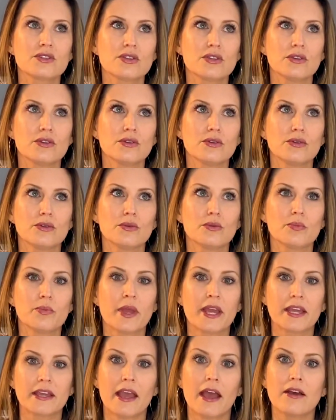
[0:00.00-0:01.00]
to
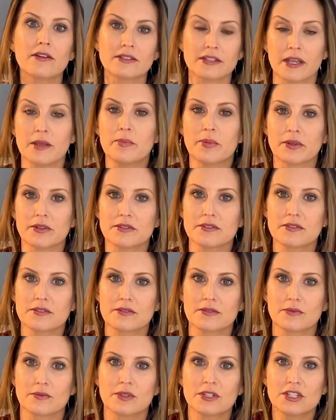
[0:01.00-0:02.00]
pick out diapers,
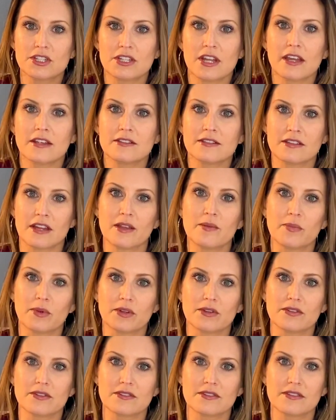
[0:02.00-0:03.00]
which size
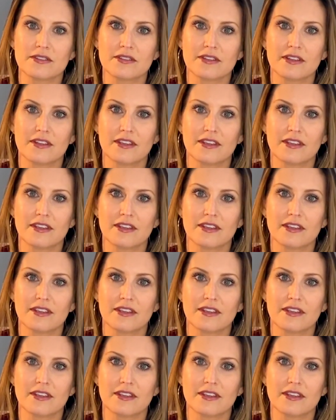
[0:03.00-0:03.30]
diapers.